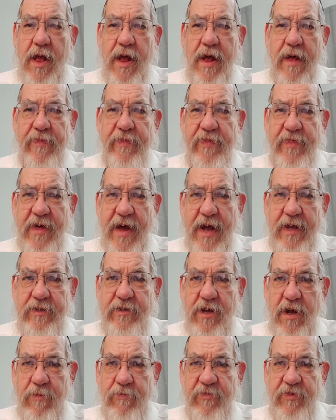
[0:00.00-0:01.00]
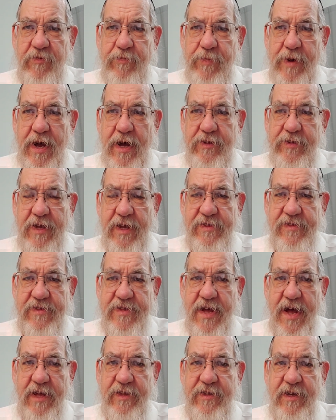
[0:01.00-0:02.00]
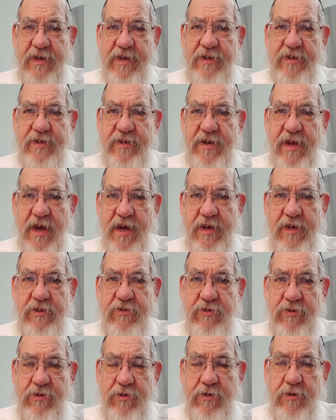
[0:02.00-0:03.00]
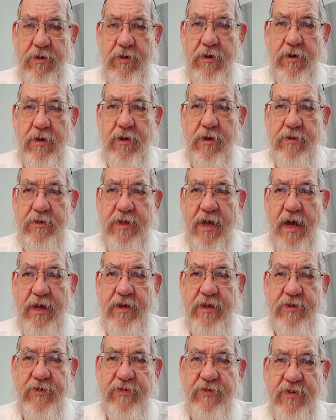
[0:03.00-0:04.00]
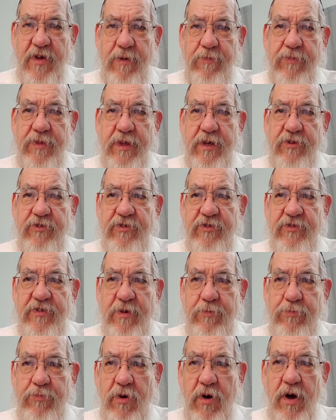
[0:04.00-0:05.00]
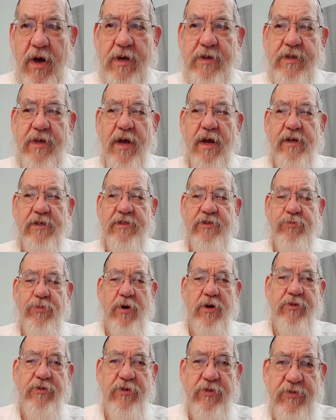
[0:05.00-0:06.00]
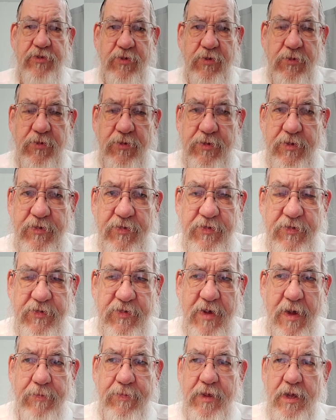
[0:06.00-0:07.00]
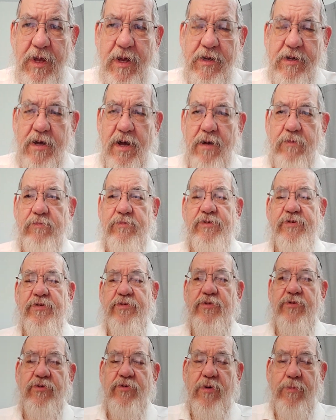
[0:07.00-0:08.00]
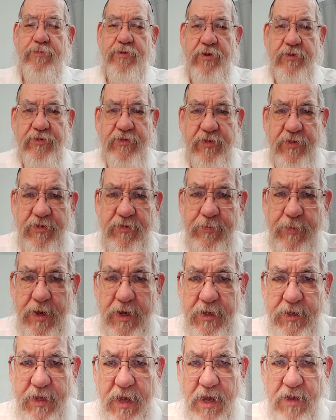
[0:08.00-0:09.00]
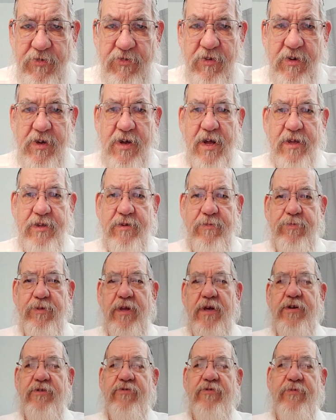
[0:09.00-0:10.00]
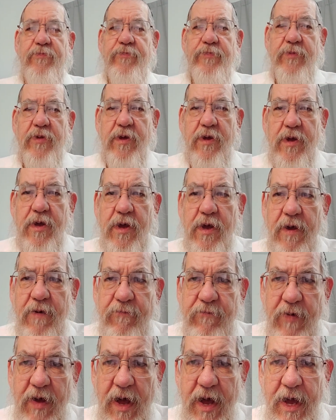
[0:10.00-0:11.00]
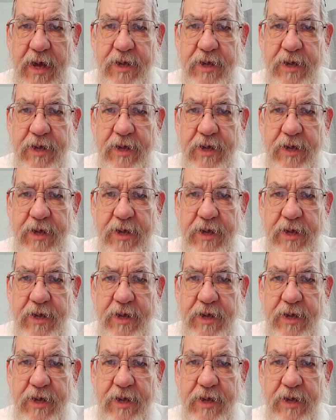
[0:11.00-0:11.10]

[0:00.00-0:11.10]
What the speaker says: And that comes about, that's not innate, that is something, she's a boy there, is bonus chulu. This is something that comes through a person's meditation and contemplation. We're